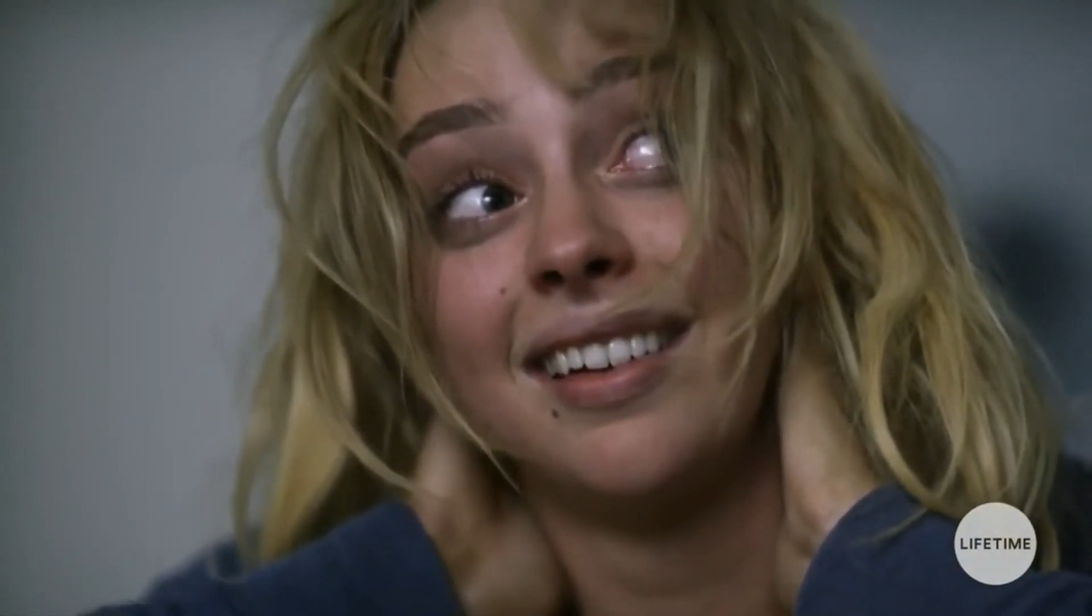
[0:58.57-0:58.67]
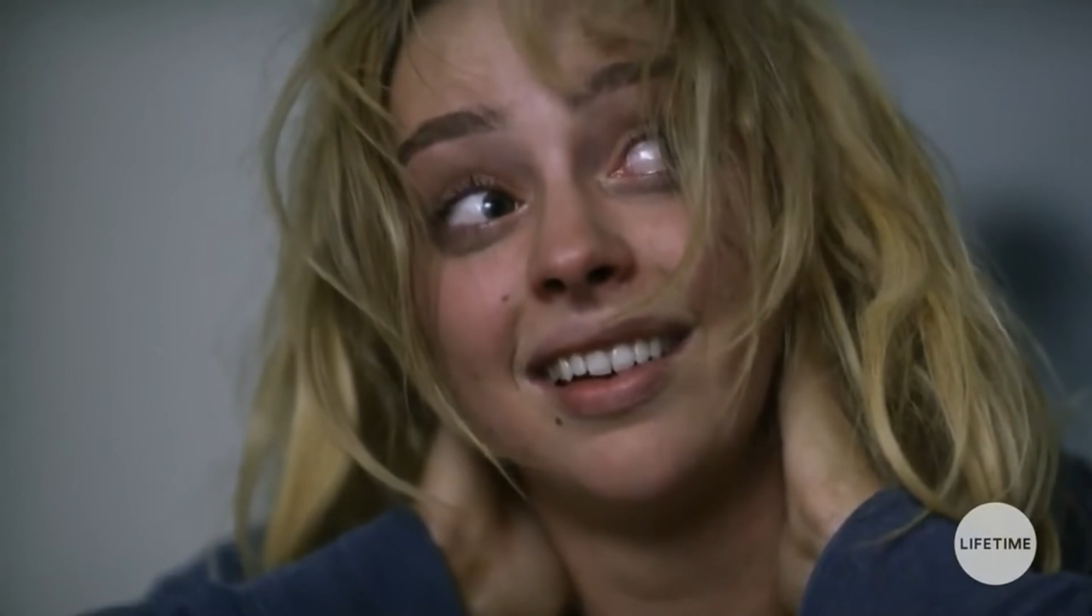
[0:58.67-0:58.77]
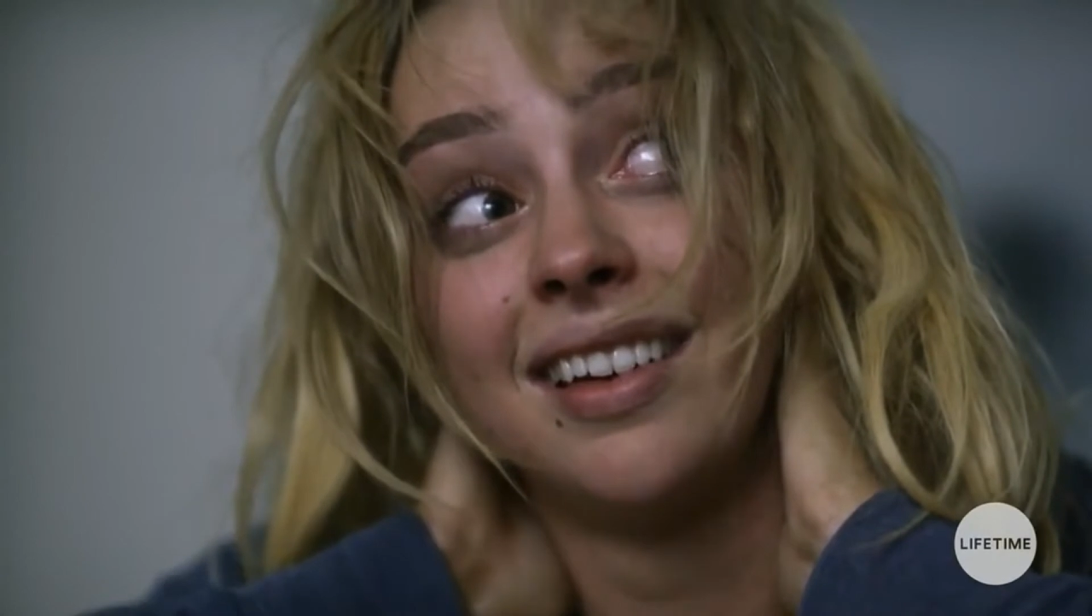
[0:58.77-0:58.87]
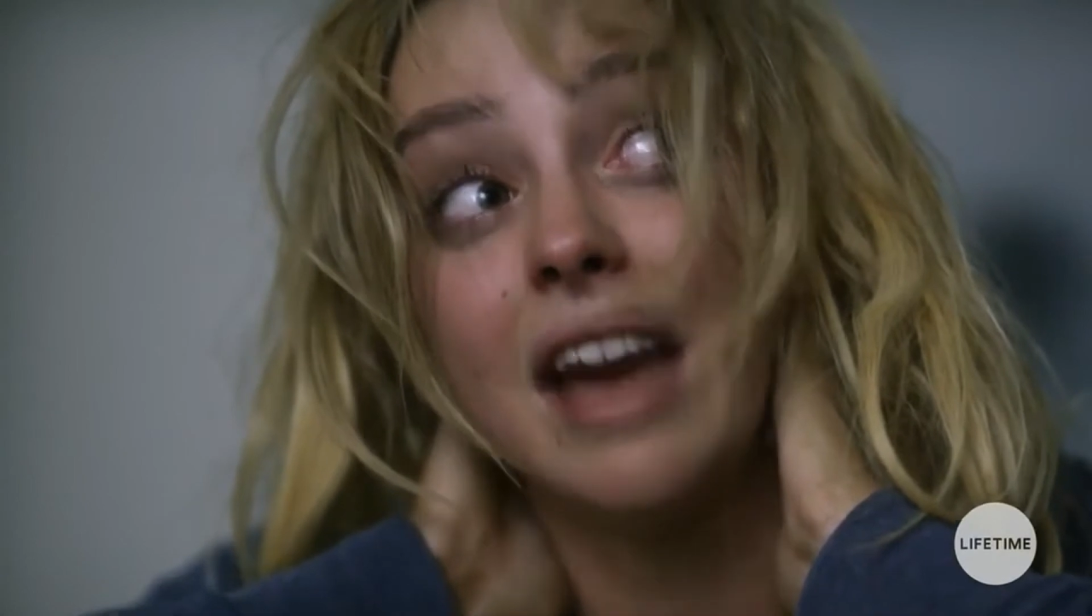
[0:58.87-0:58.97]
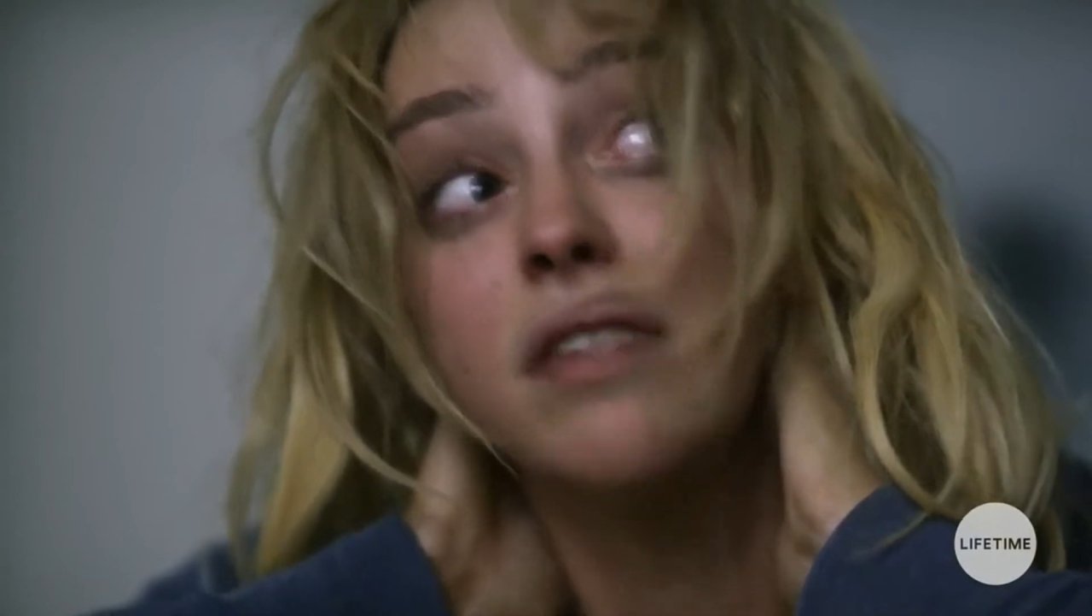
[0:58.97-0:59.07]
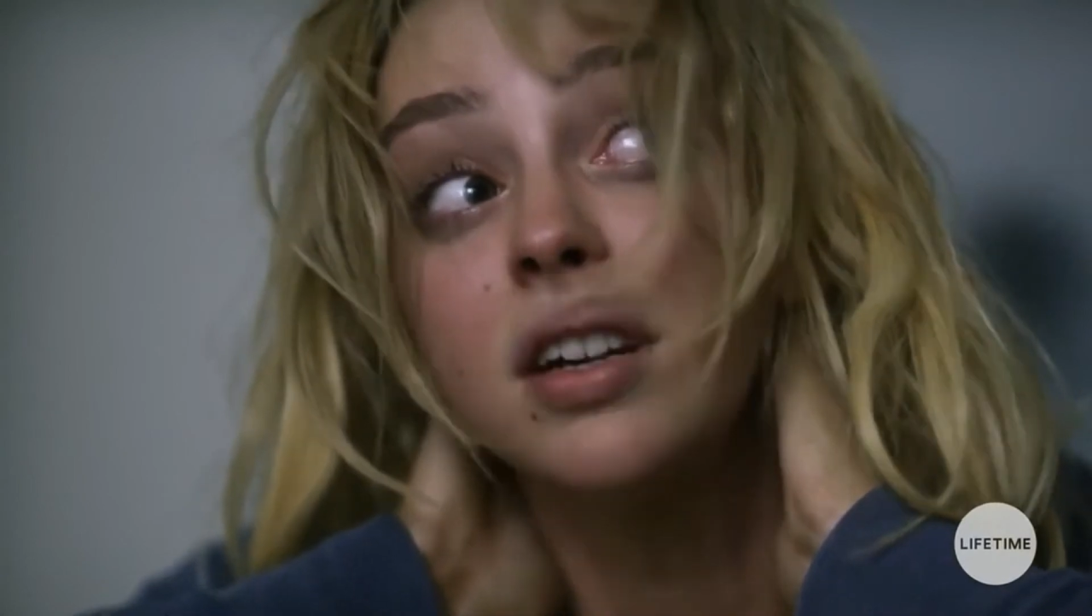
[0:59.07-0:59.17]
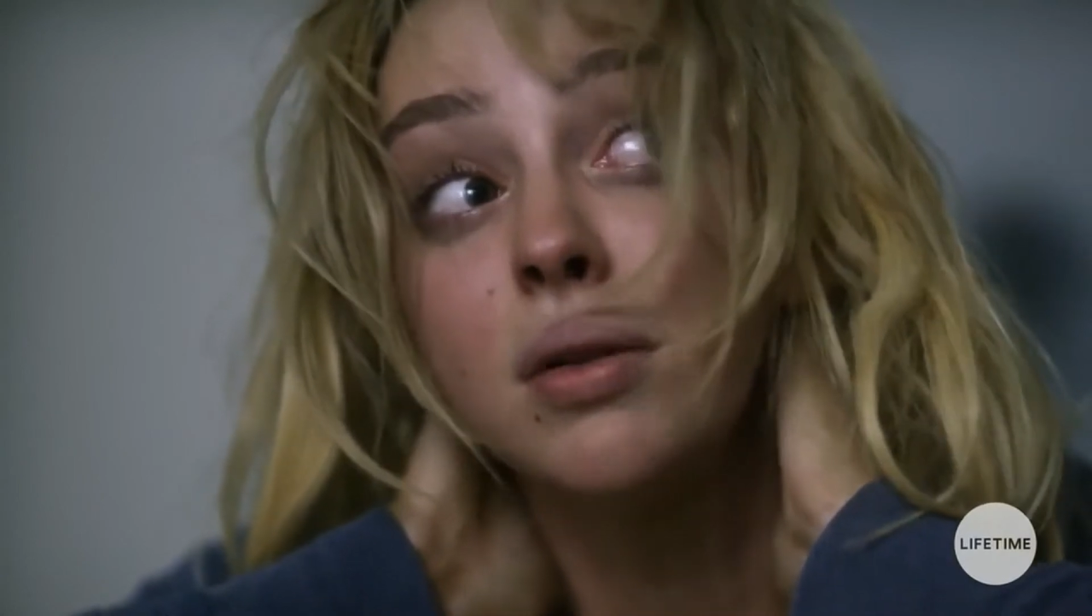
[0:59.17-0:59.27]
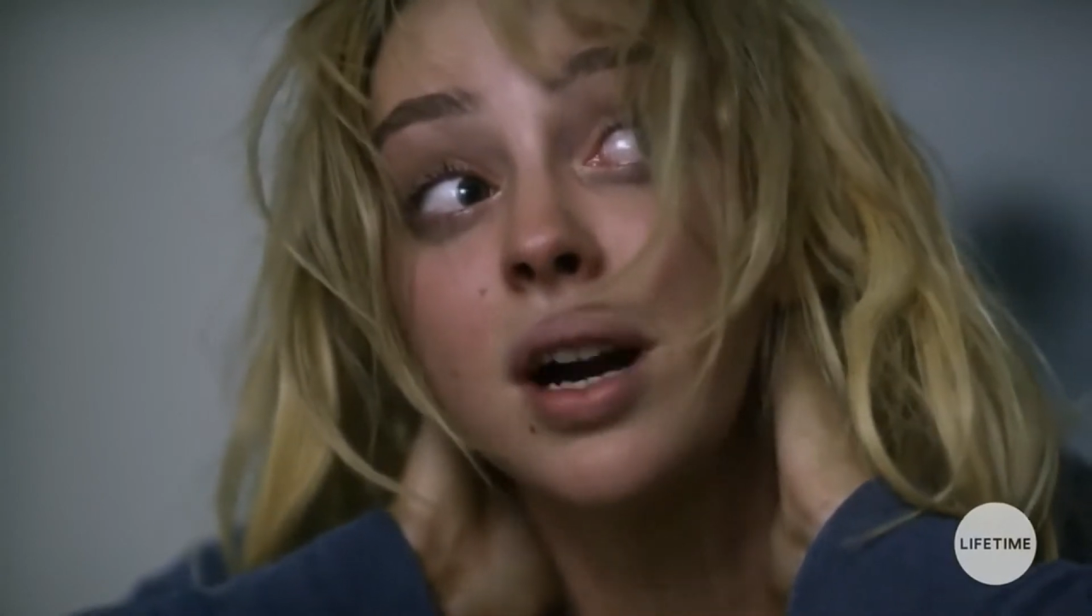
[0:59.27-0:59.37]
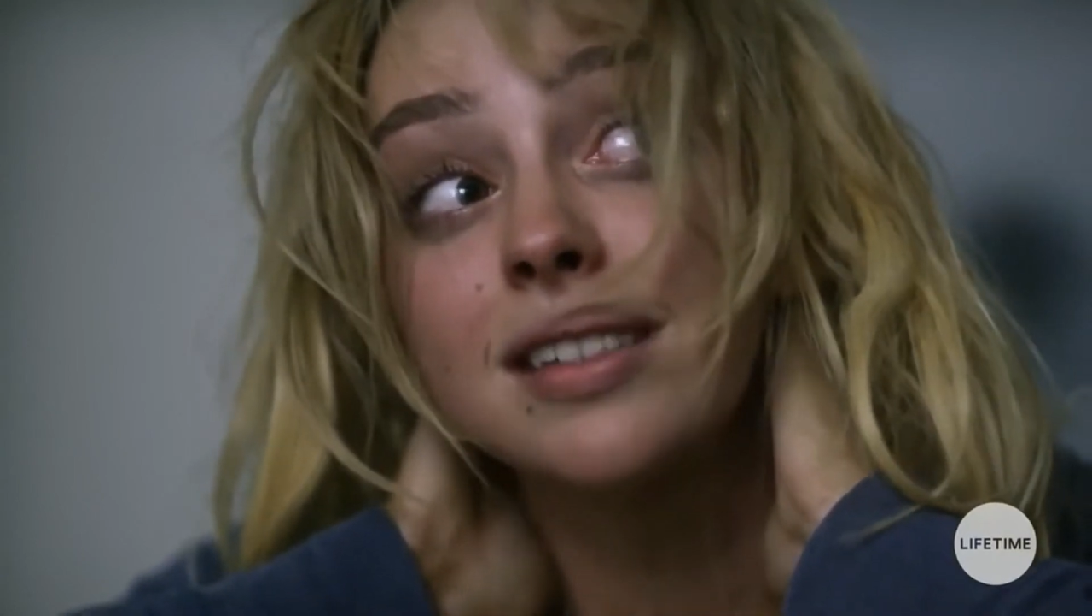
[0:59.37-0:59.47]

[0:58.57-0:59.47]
Everyone